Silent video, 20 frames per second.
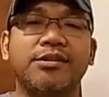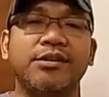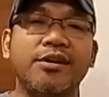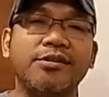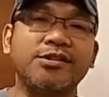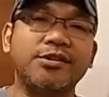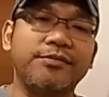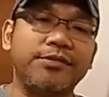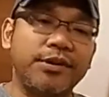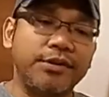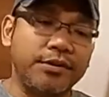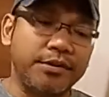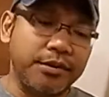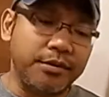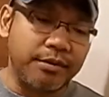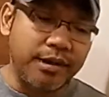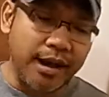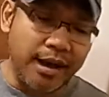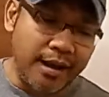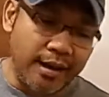To those of you
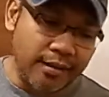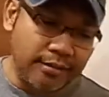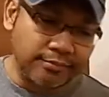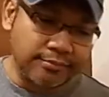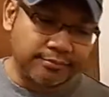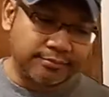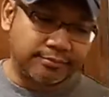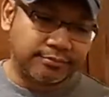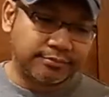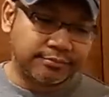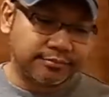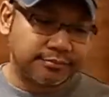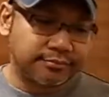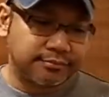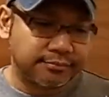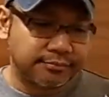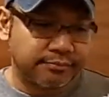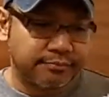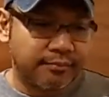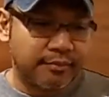who
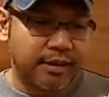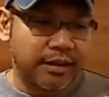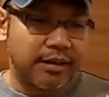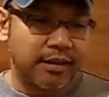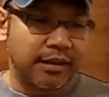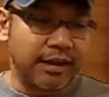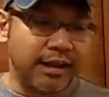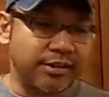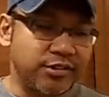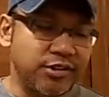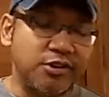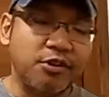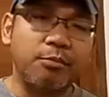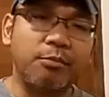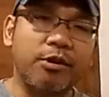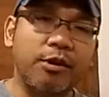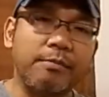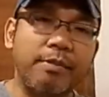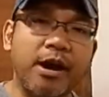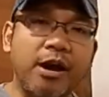like to know
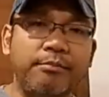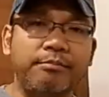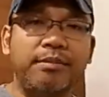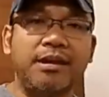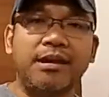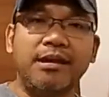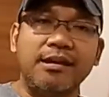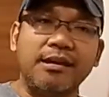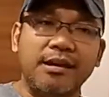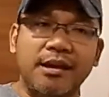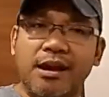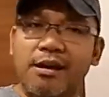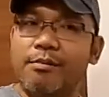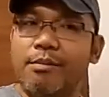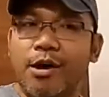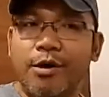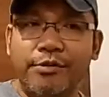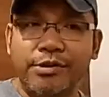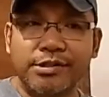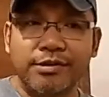more about me, I'm
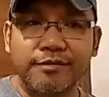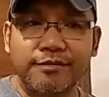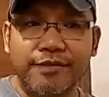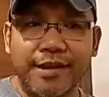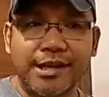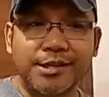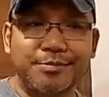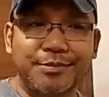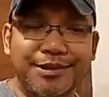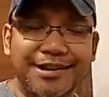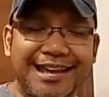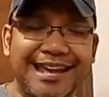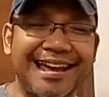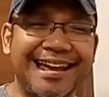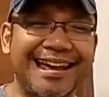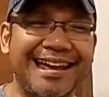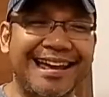always on Facebook.